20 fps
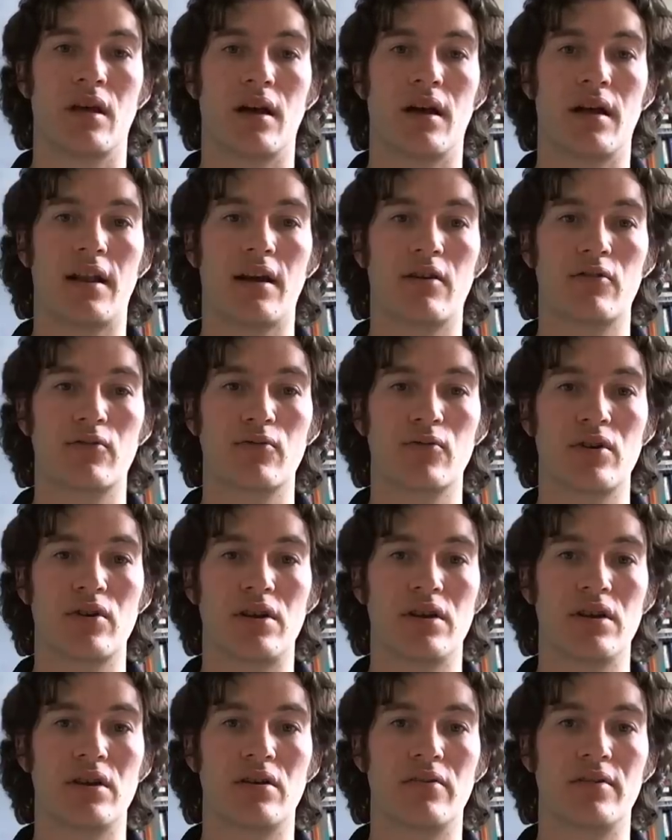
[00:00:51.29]
And how
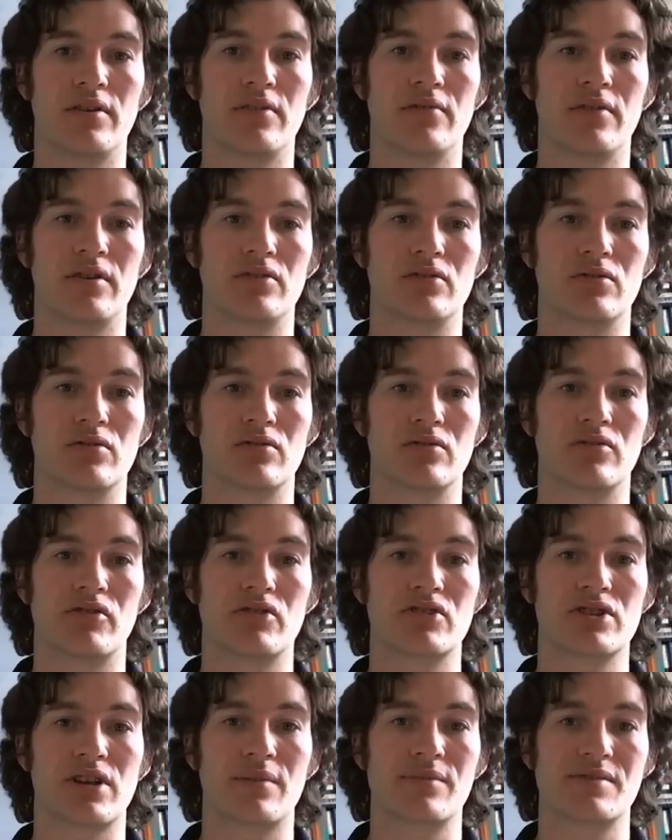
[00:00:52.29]
free are individuals to
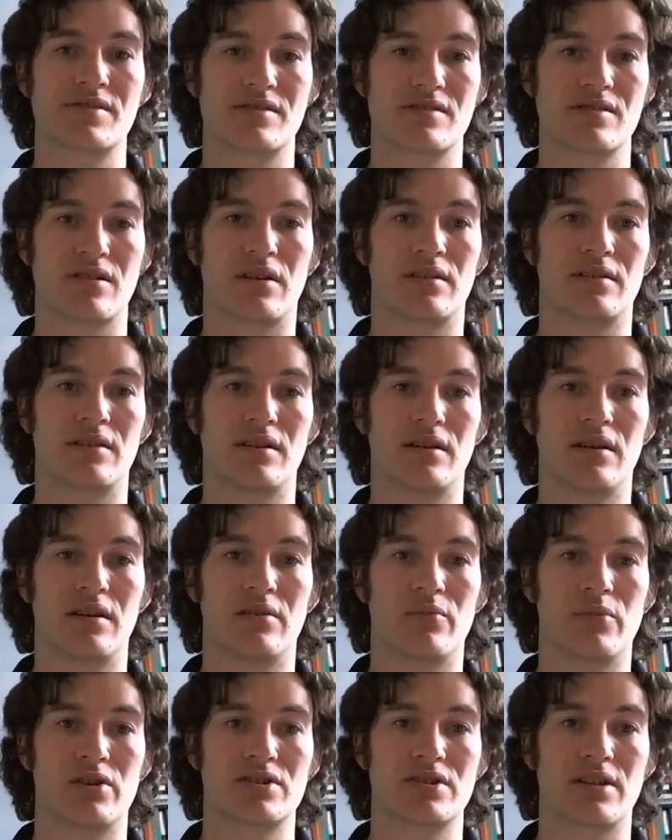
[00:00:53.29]
shape the society in
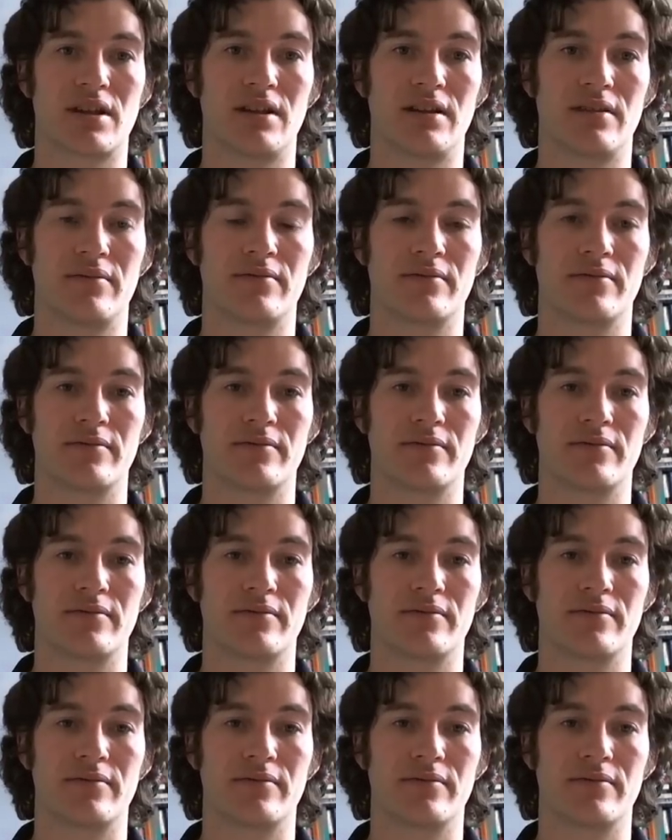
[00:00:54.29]
which they live?